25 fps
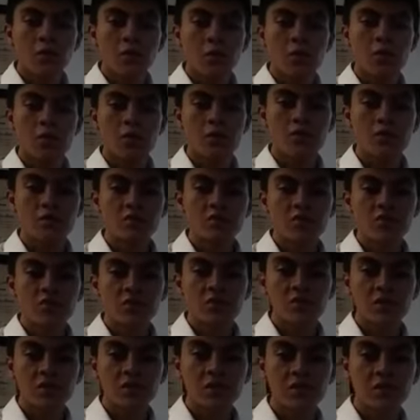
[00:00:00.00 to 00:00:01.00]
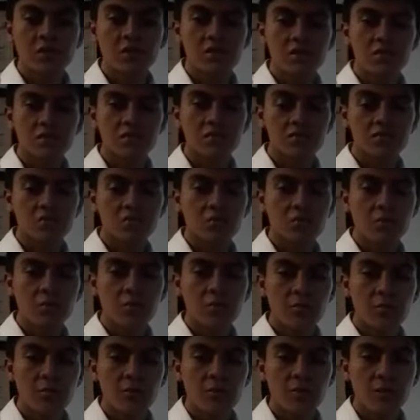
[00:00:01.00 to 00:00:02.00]
were used in this
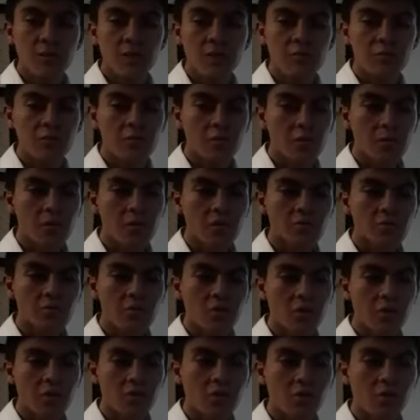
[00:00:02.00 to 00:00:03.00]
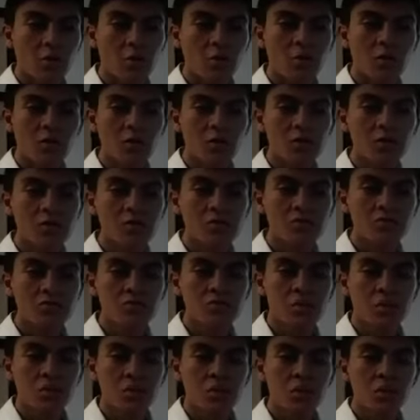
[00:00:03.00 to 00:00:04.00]
study. PVA fibers are normally used
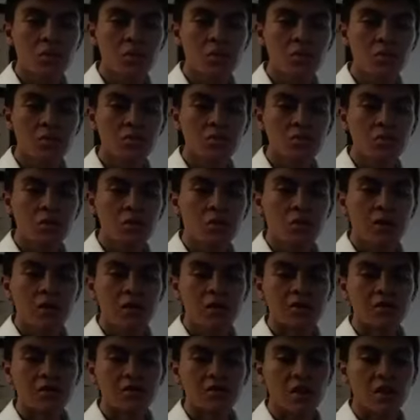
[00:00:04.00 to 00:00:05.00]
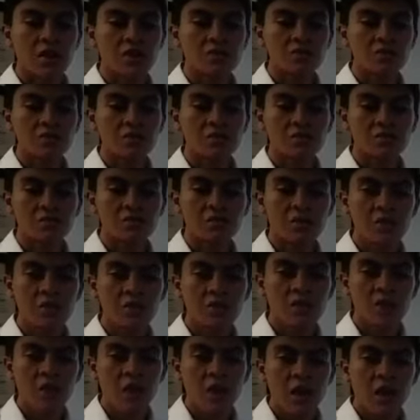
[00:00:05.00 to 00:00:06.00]
to develop SHCC,
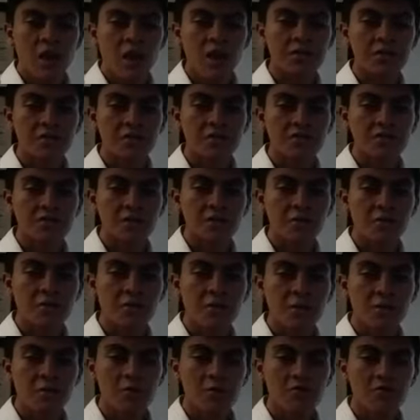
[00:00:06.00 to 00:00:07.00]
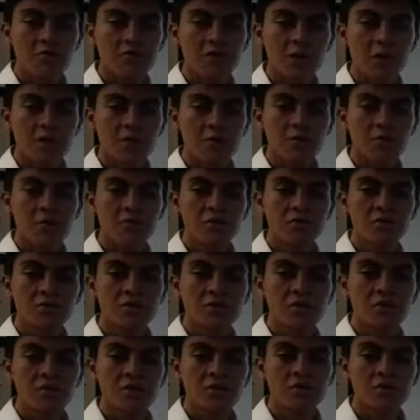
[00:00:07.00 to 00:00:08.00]
and the steel fibers are used
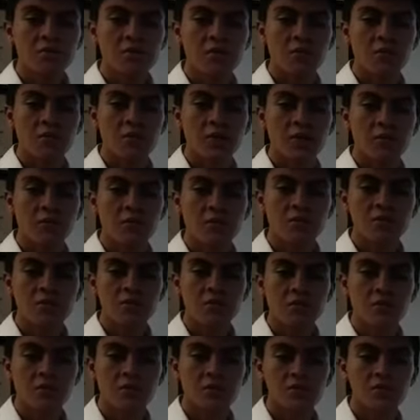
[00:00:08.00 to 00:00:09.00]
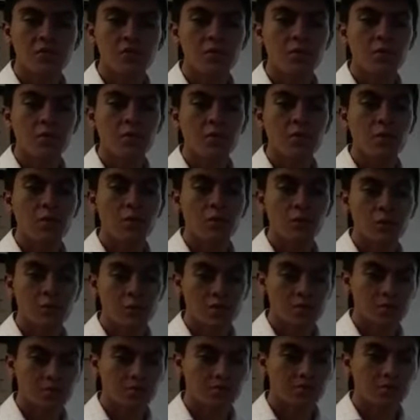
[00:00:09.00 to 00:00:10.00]
in the steel fibers reinforced
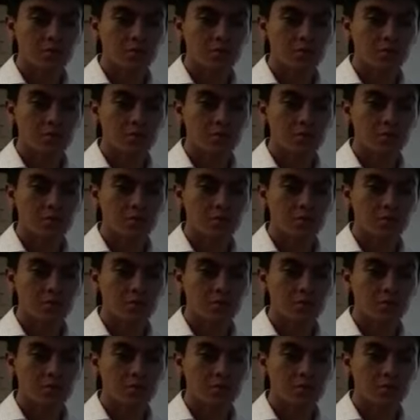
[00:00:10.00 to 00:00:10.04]
concrete.